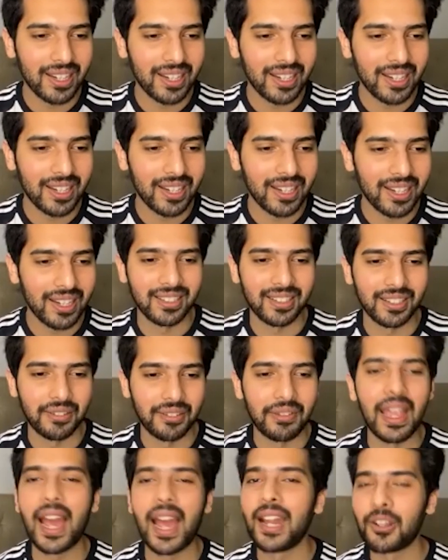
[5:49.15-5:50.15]
and uh,
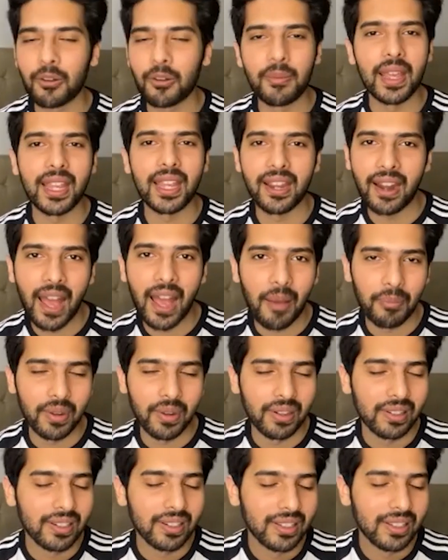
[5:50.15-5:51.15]
we had to make it happen